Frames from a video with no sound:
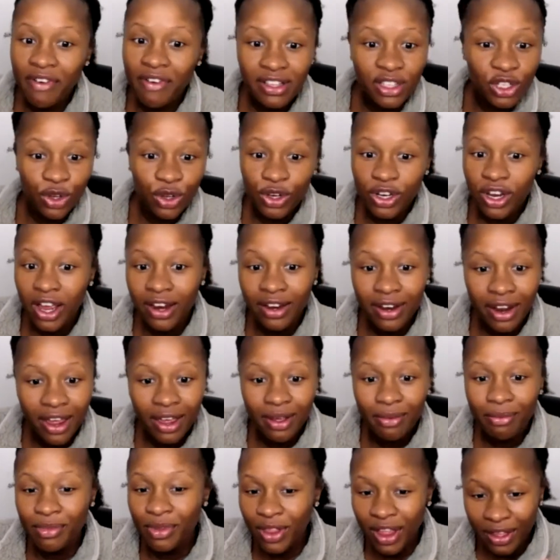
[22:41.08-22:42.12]
if I told her y'all
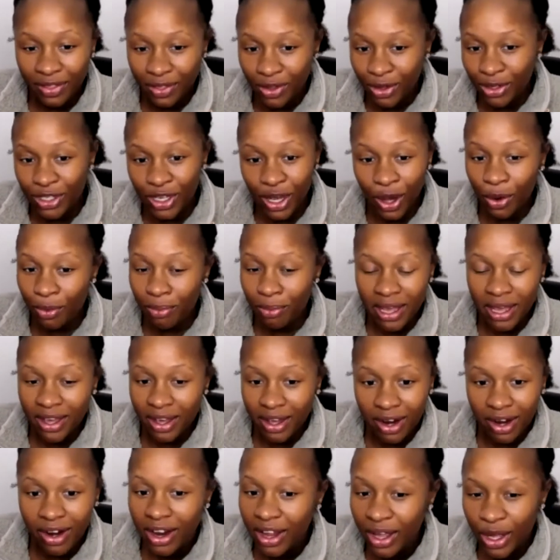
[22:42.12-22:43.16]
name, you'd be like, those of y'all who've been
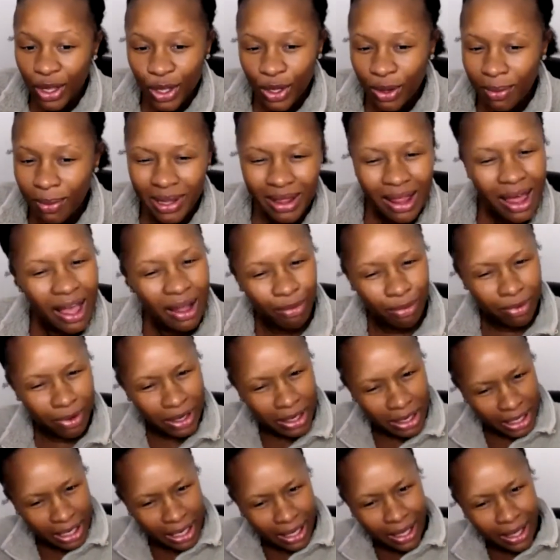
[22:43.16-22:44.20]
here, you'd be like, really?
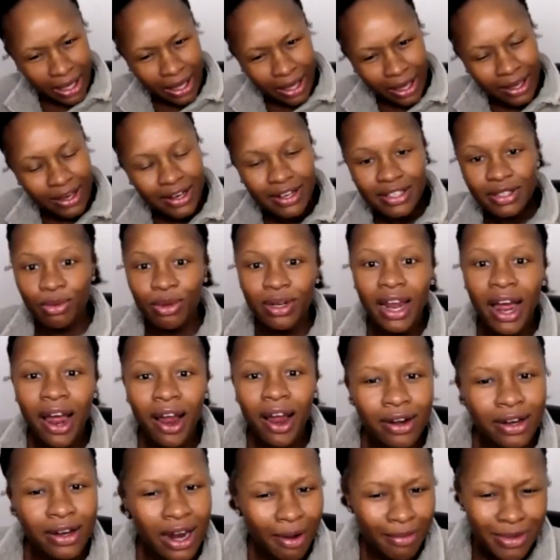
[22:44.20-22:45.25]
Because when I
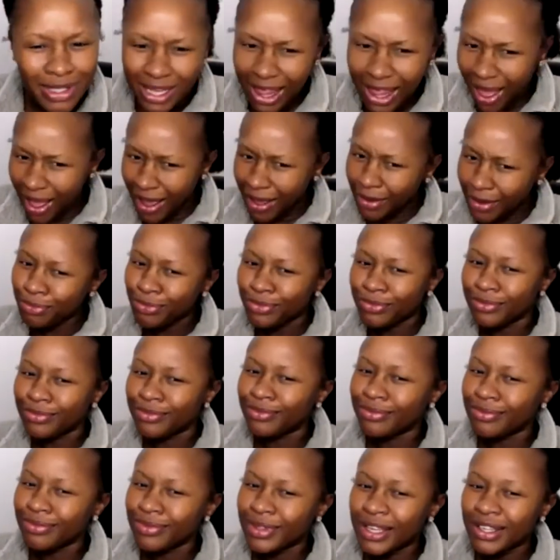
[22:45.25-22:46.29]
heard it, I was like,
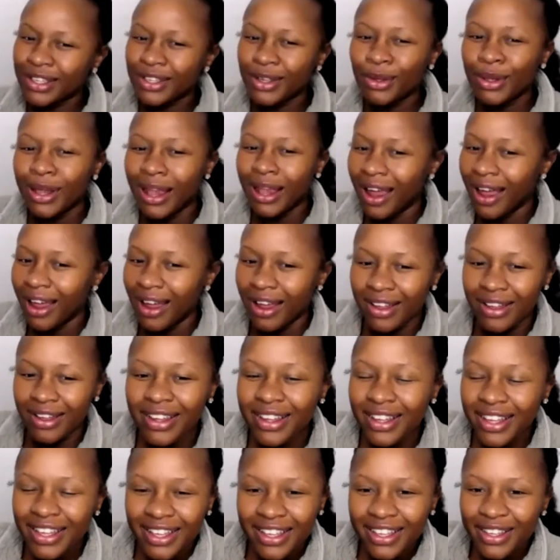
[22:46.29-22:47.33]
you
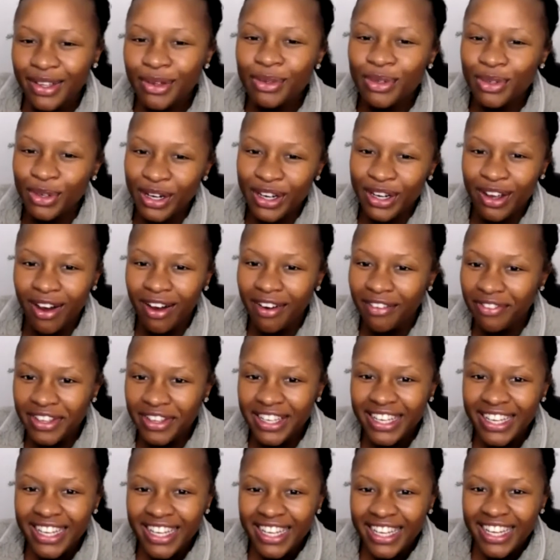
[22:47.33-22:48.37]
drink
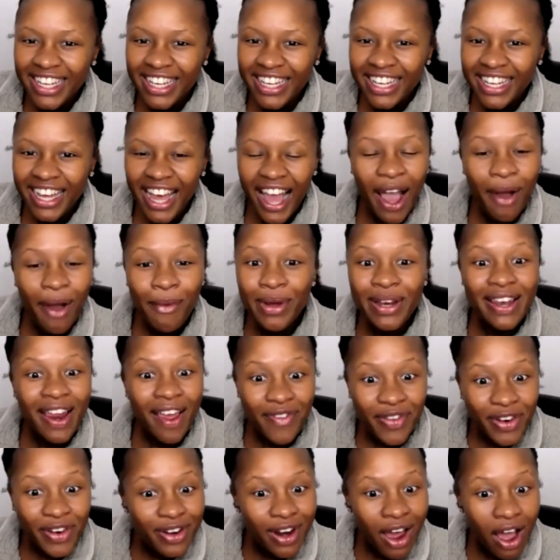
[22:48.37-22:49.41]
coffee. I would
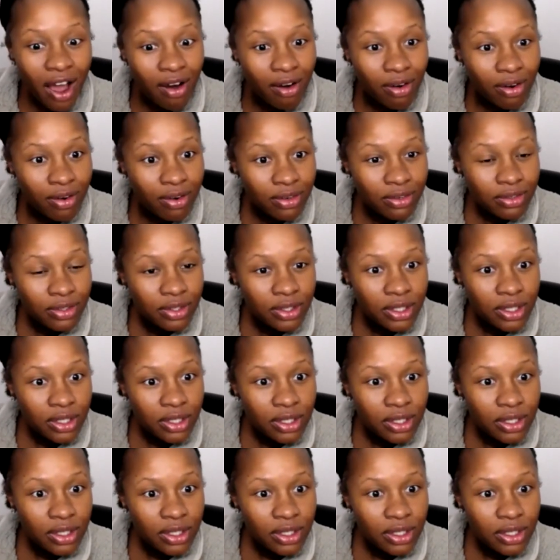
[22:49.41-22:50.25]
never know.